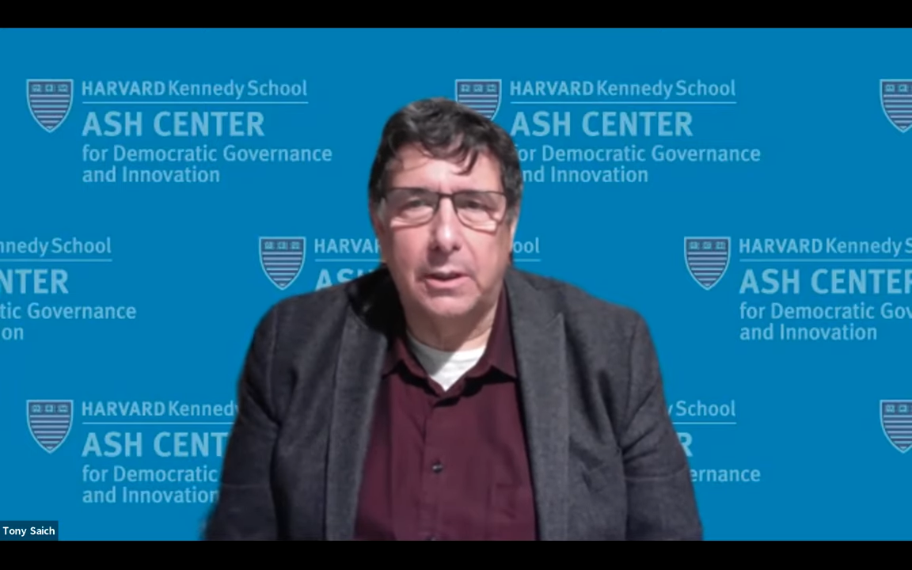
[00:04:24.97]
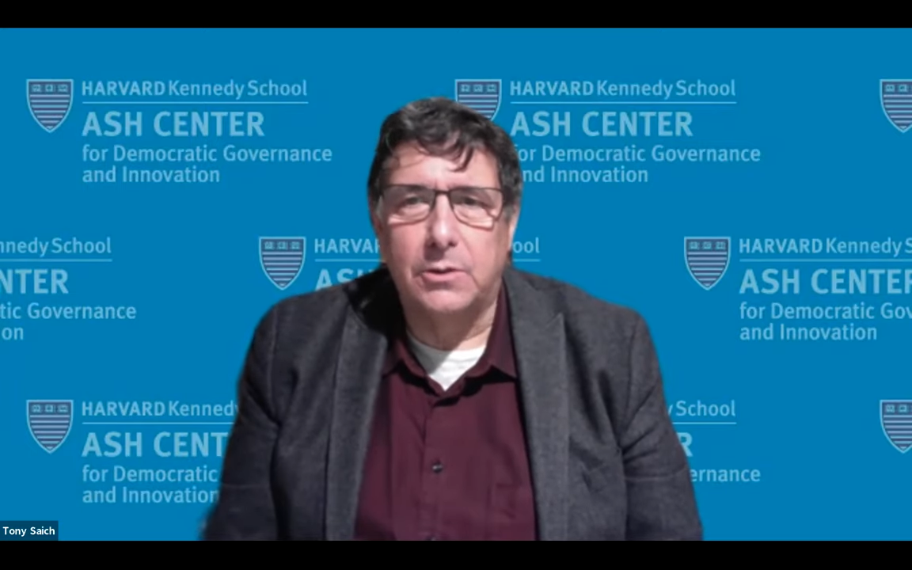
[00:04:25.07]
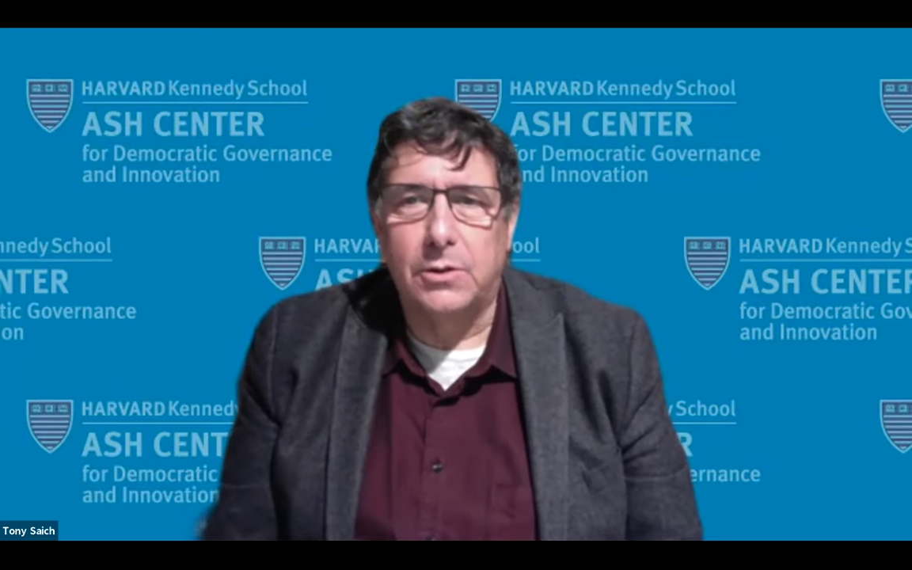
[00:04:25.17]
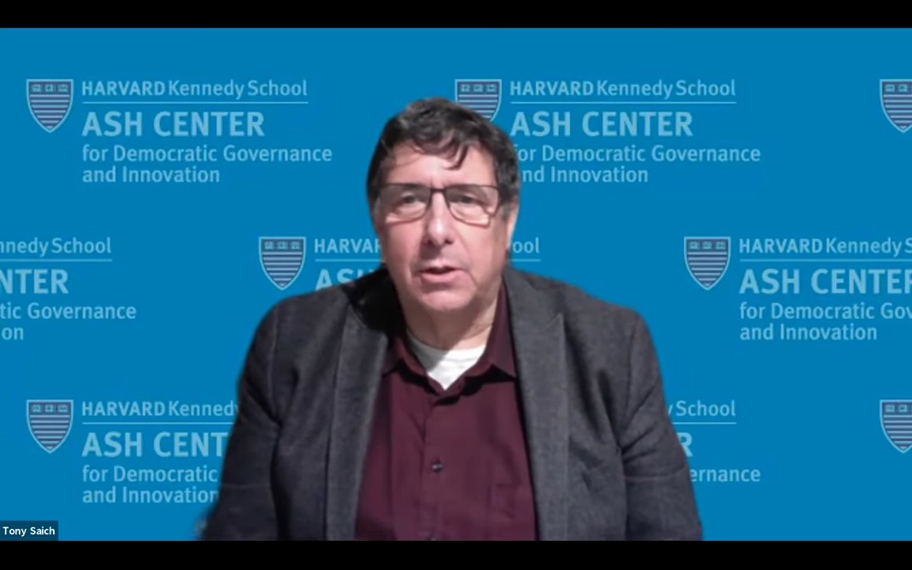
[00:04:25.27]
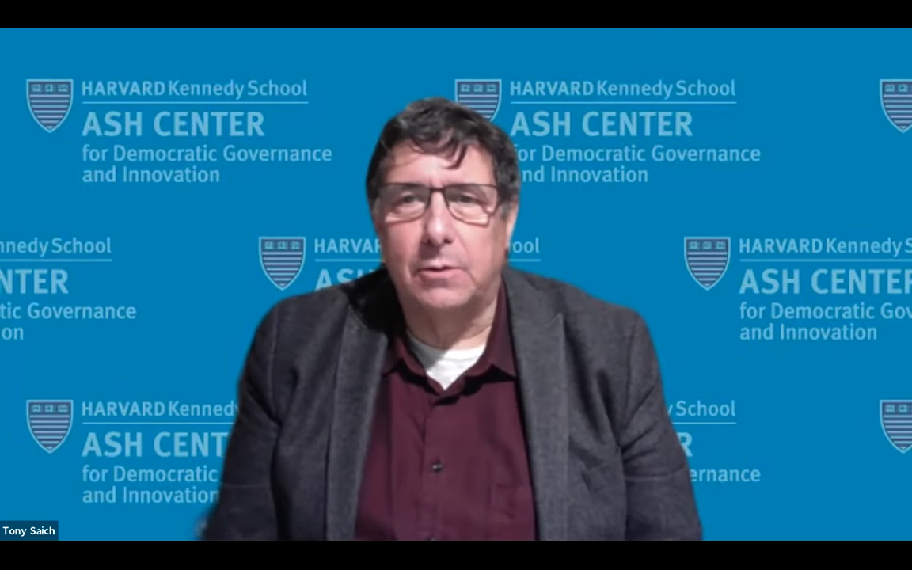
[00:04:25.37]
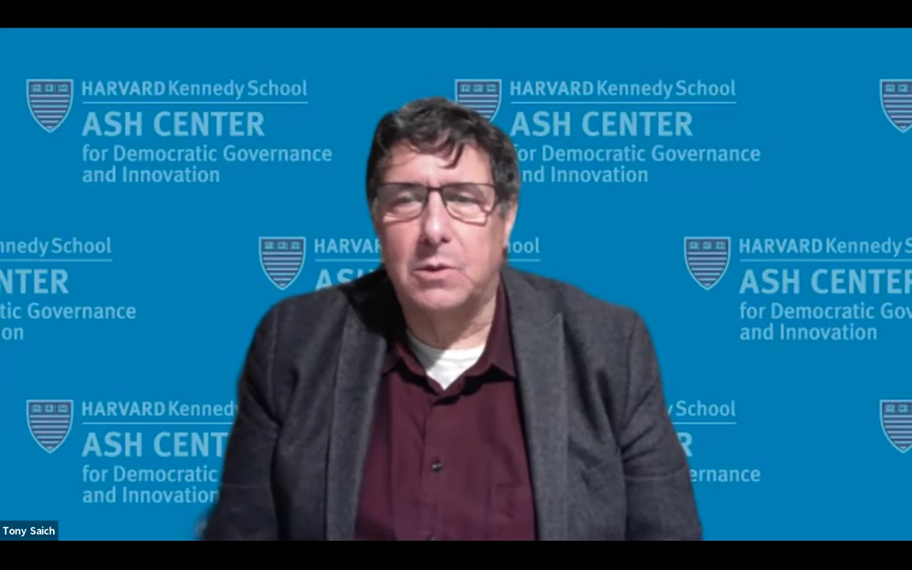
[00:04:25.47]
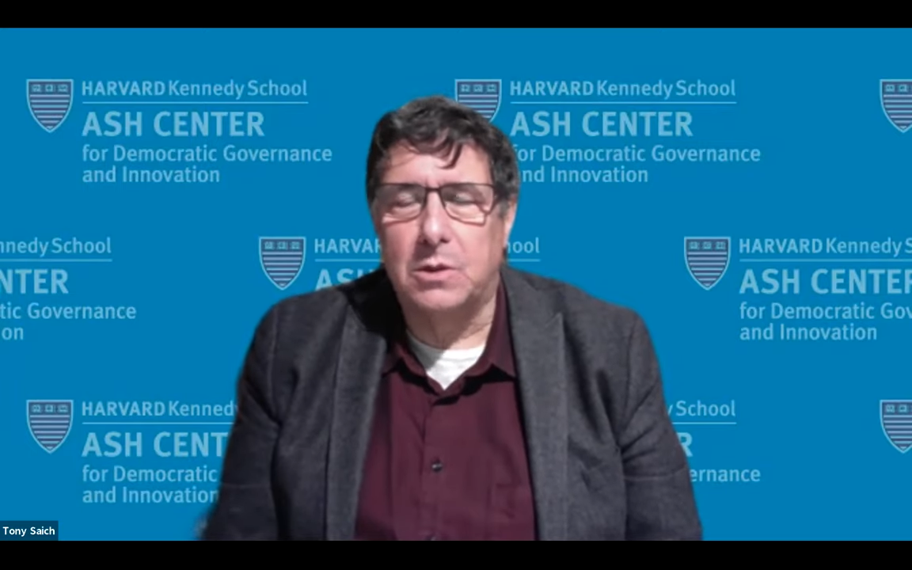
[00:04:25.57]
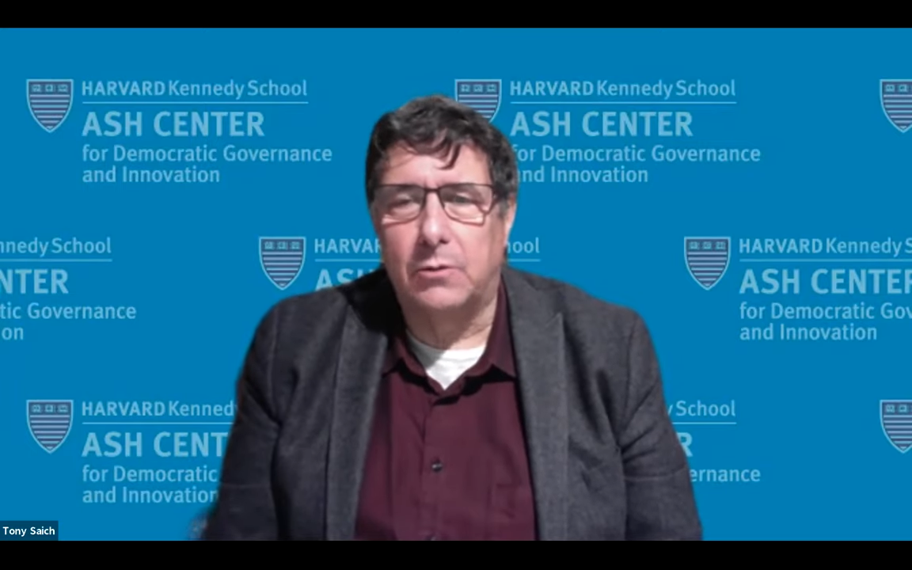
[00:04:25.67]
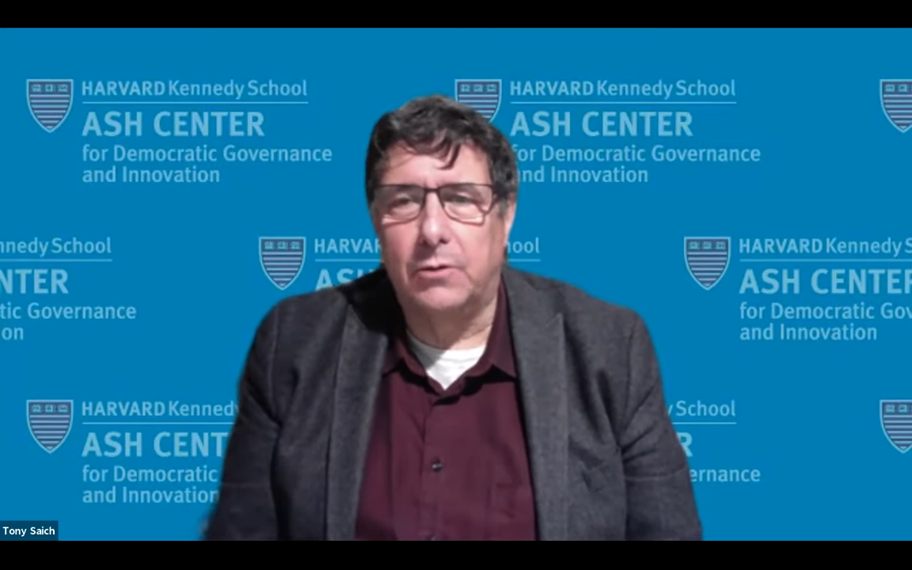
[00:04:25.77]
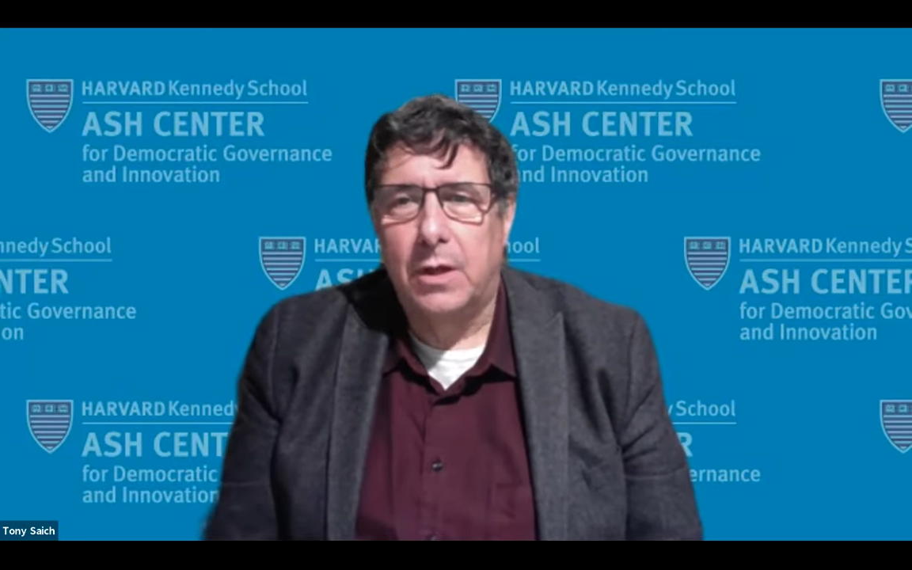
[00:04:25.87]
in
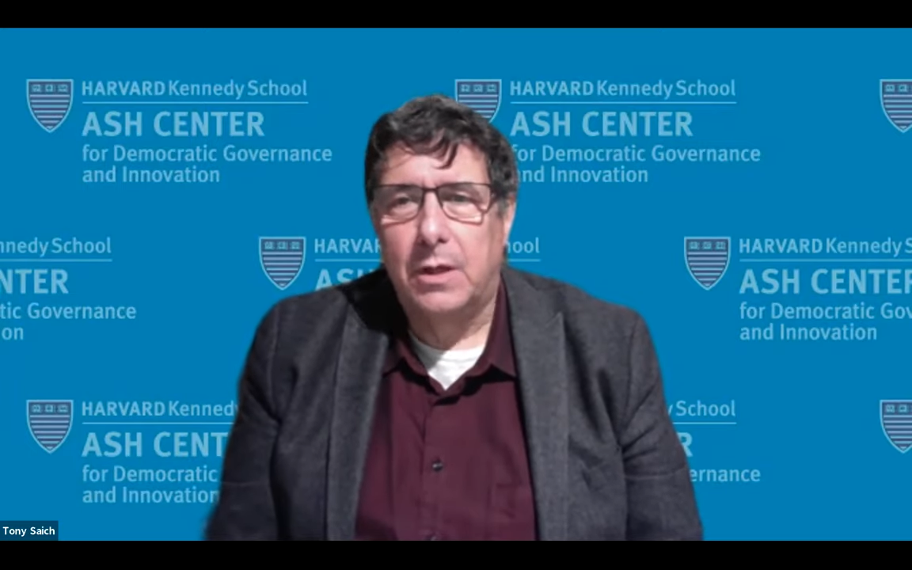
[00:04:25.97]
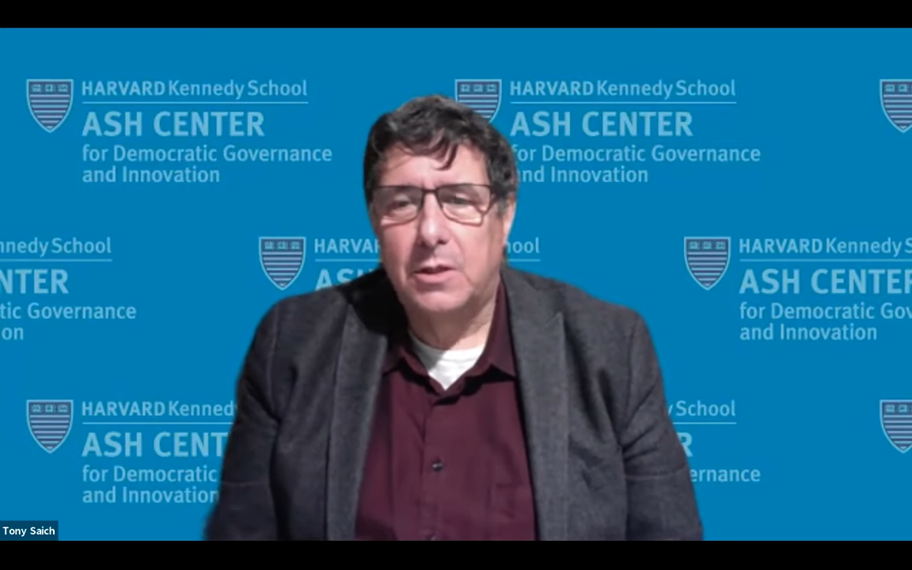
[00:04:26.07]
terms of